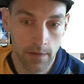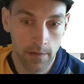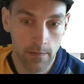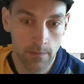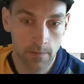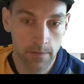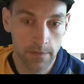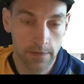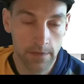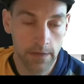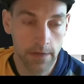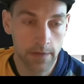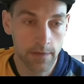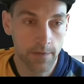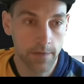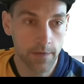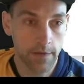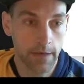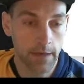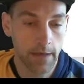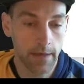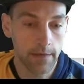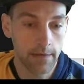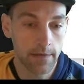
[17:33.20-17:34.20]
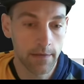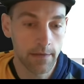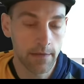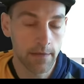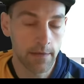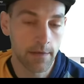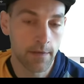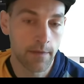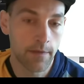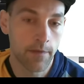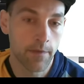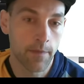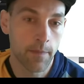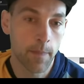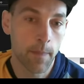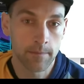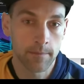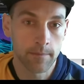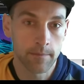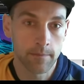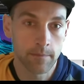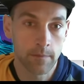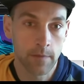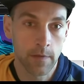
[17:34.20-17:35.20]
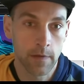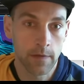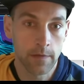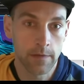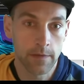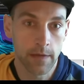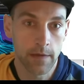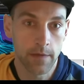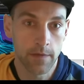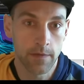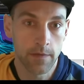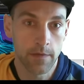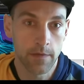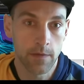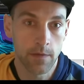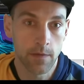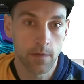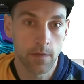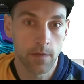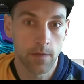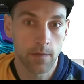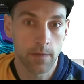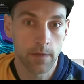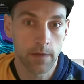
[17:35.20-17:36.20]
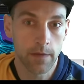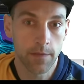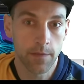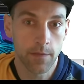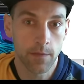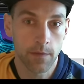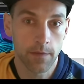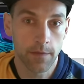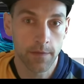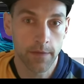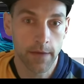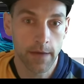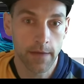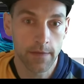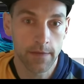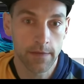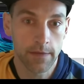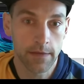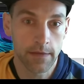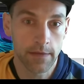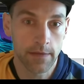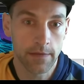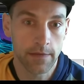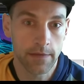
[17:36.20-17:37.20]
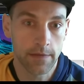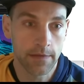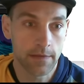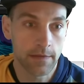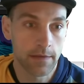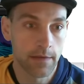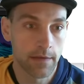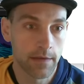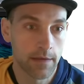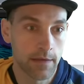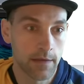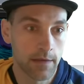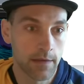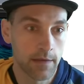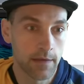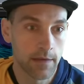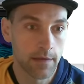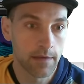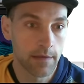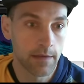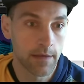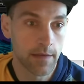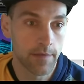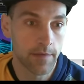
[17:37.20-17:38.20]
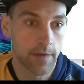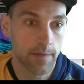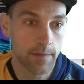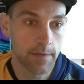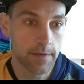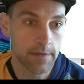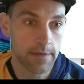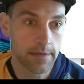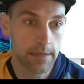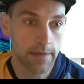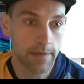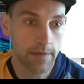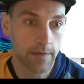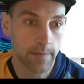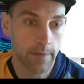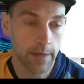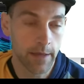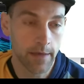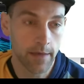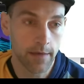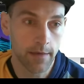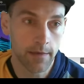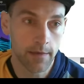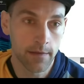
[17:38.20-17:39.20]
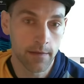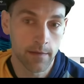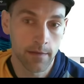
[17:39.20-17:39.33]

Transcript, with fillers: Cycle for an island. So two, three, four, five, six. If up to seven mana.